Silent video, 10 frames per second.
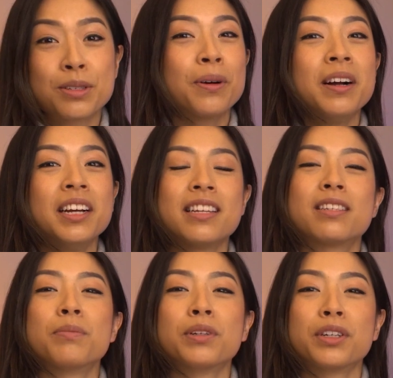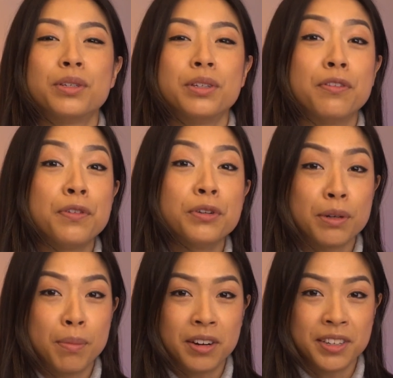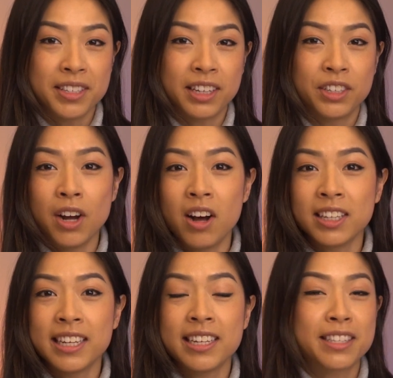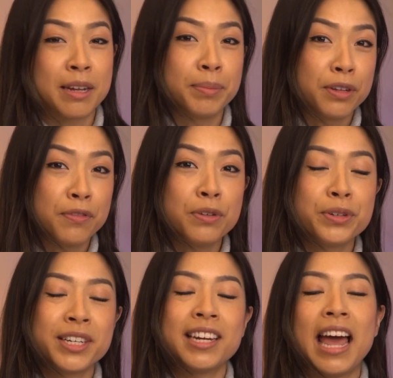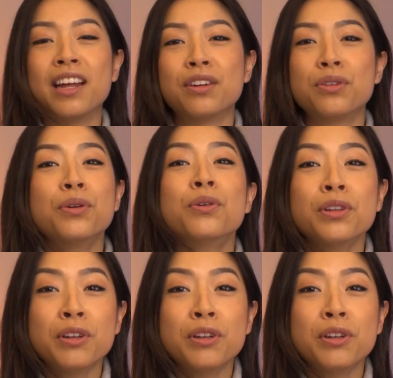Sora is similar to diffusion models like DALL-E, Stable Diffusion, and Google